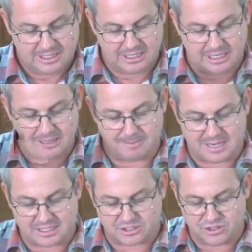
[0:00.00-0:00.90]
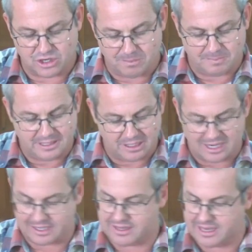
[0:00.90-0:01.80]
It must not be
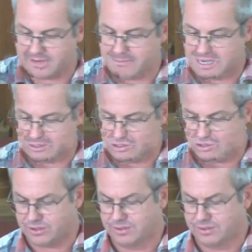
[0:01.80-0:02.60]
like that among you.